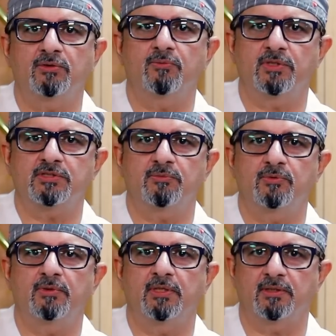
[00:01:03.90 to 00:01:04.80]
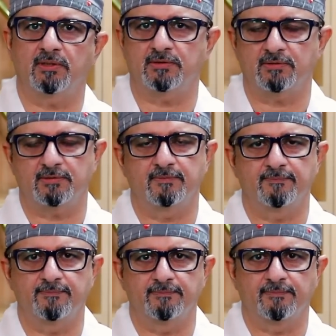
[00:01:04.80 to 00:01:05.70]
to the vestibule decreases.
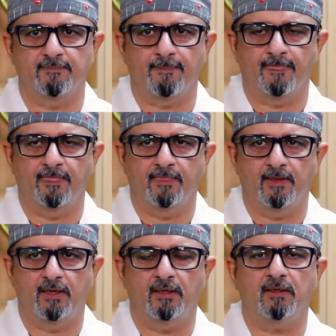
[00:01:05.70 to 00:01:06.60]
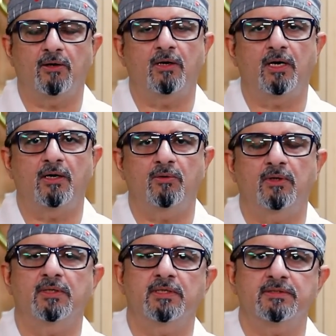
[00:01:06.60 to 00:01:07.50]
Now,
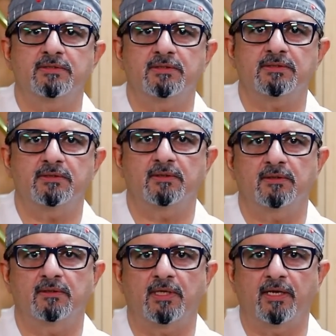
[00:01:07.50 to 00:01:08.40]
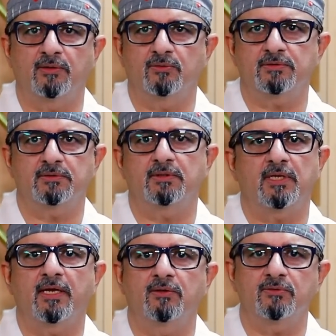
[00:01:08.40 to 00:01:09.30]
how is this diagnosed? The
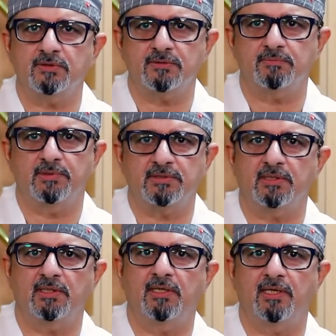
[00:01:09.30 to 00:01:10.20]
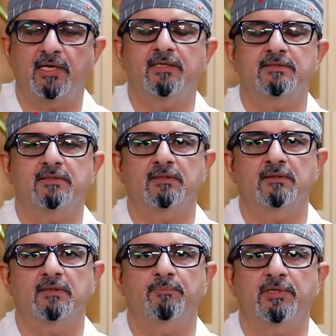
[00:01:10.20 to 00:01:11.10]
diagnosis basically lies
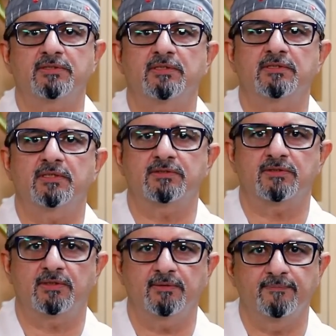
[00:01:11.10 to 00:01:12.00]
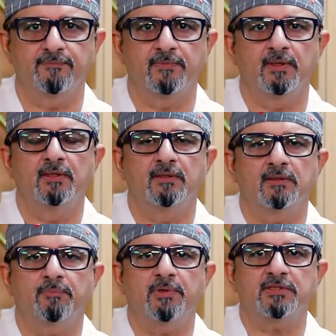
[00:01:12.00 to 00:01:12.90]
in the patient's history.
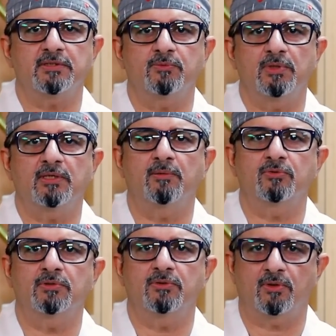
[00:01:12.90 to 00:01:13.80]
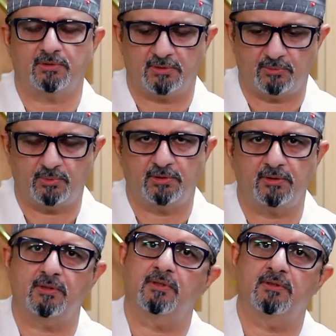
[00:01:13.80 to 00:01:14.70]
The patient will come to the doctor
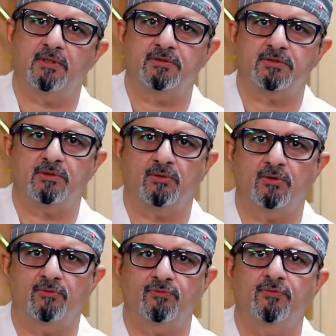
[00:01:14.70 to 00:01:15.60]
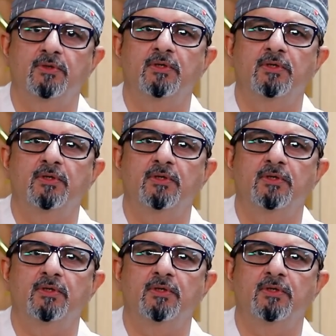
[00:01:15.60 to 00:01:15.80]
with the history of